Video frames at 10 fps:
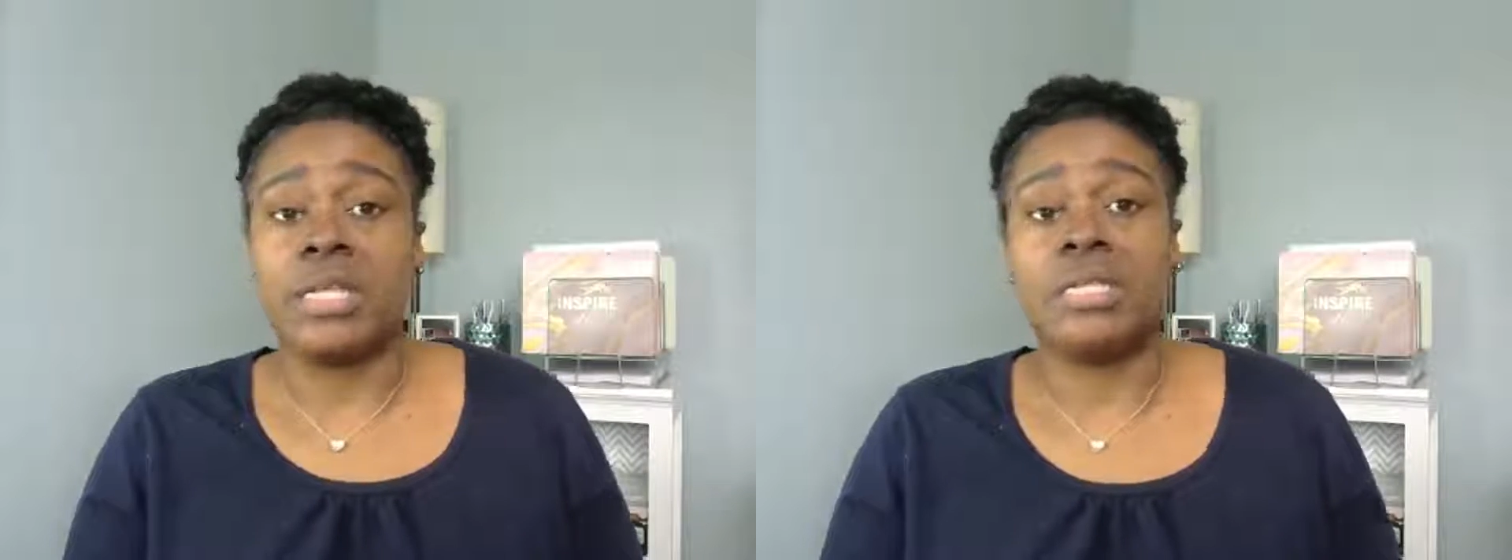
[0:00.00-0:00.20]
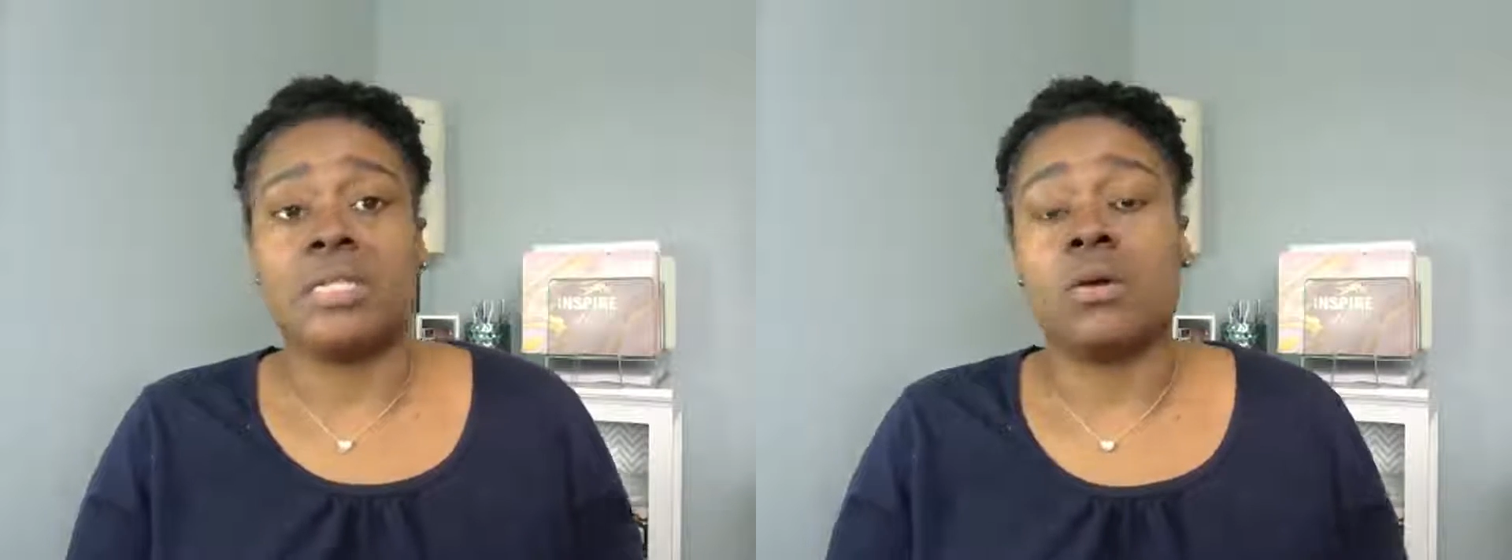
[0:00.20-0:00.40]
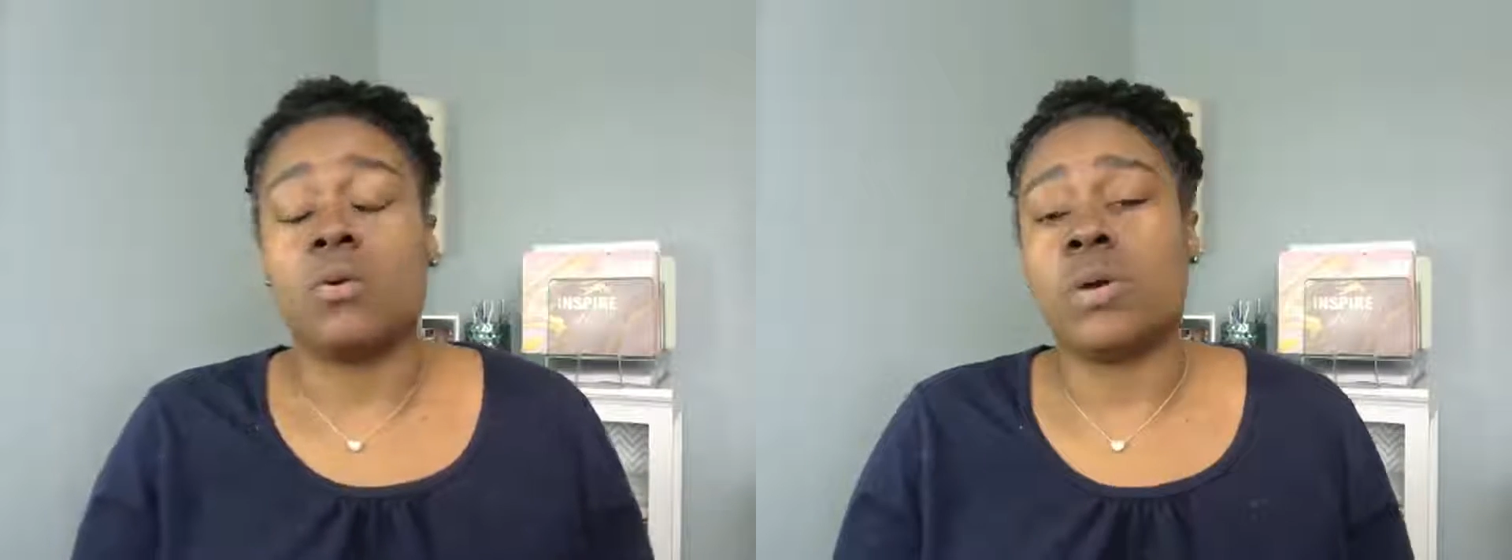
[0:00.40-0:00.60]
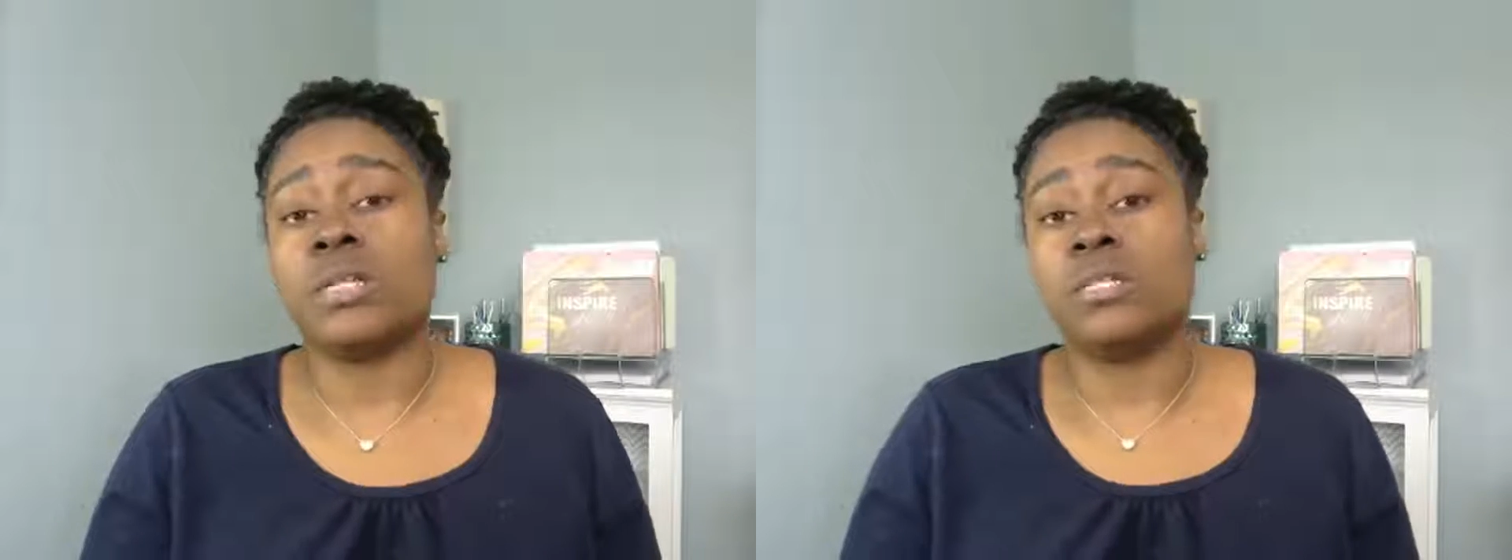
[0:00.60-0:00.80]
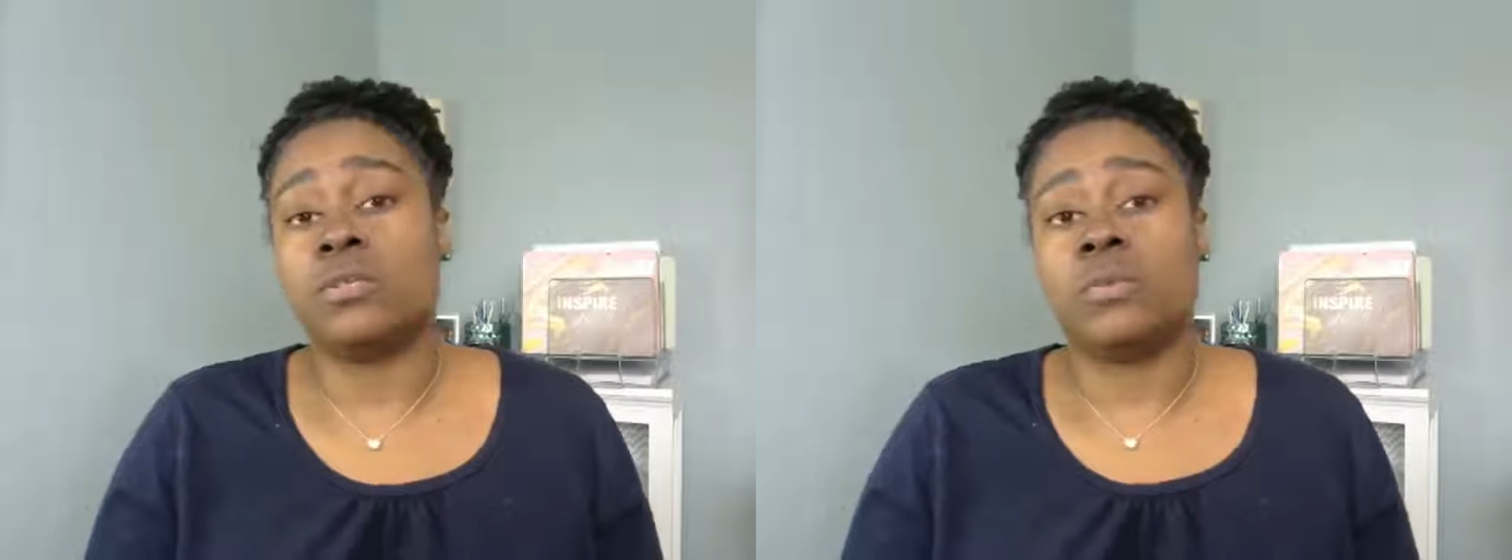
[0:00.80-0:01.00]
is it
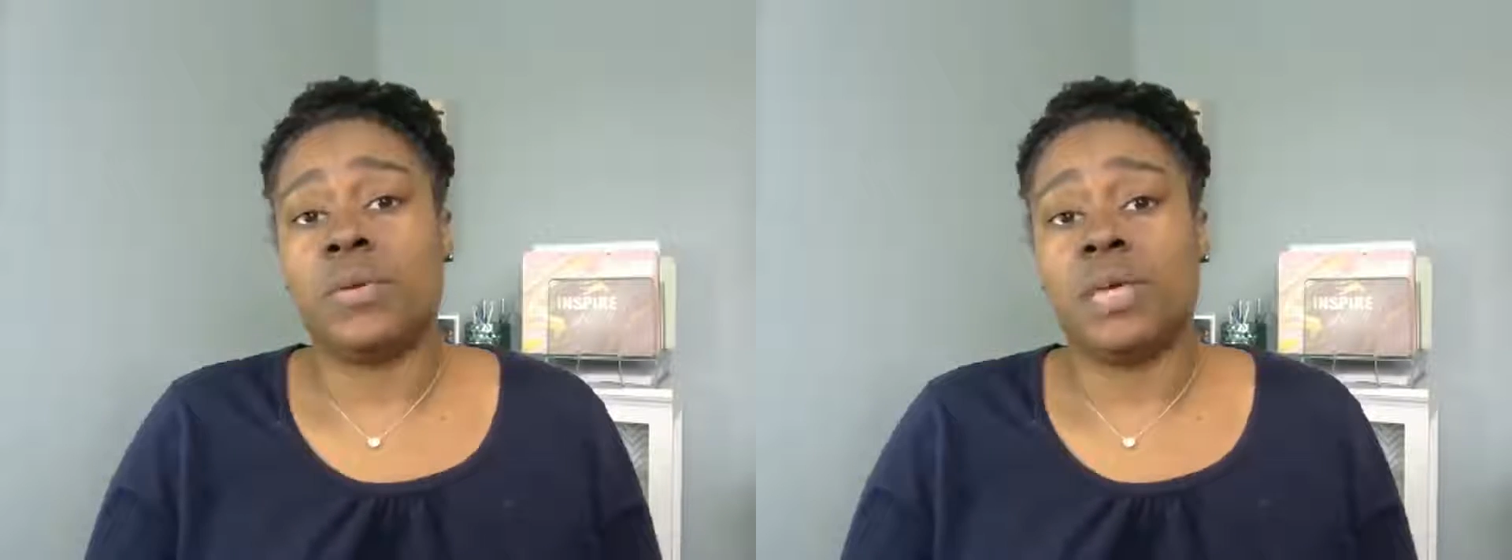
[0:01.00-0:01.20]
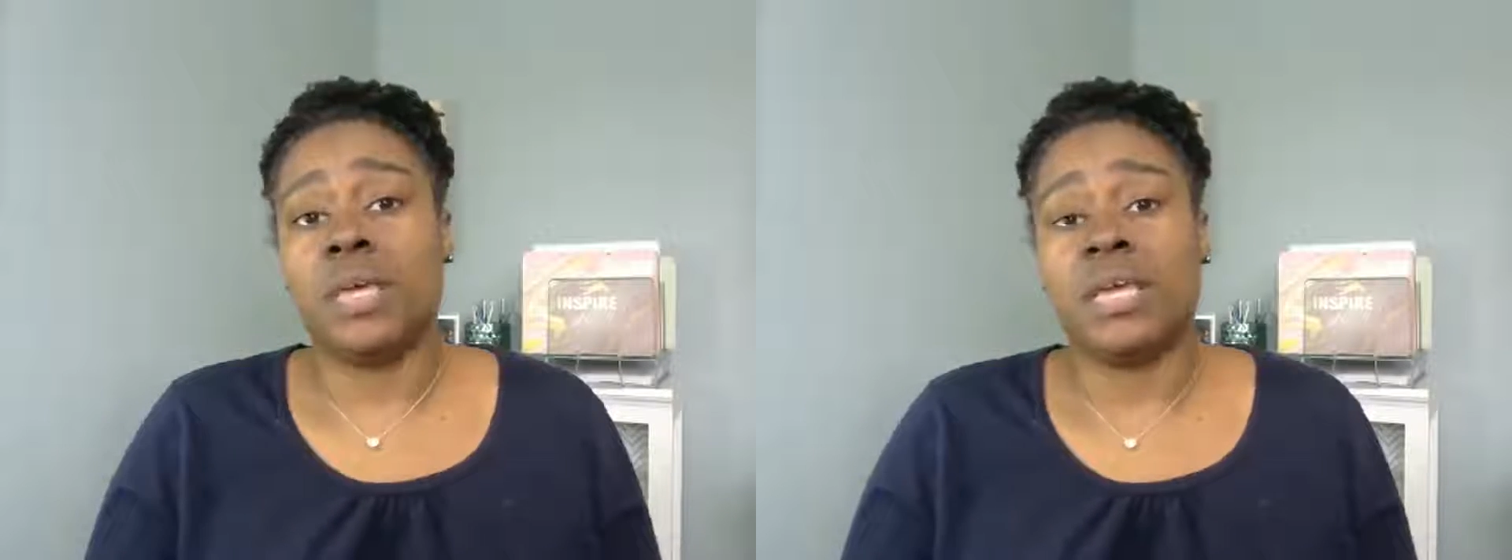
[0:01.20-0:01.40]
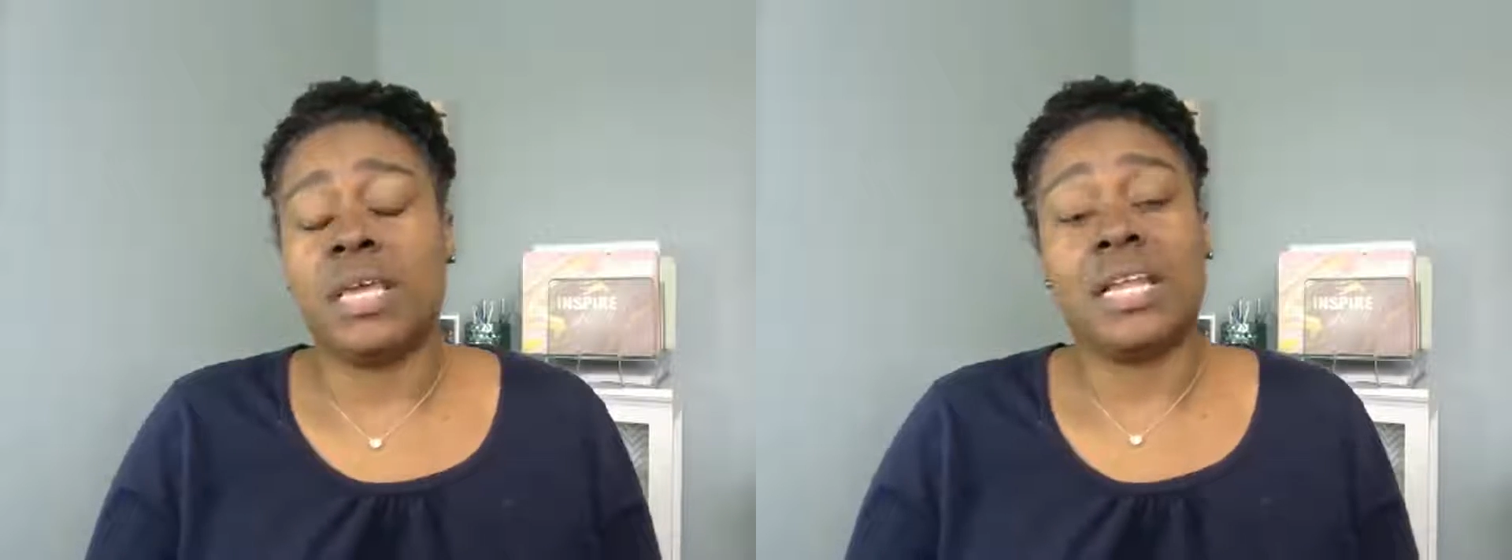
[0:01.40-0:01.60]
going to be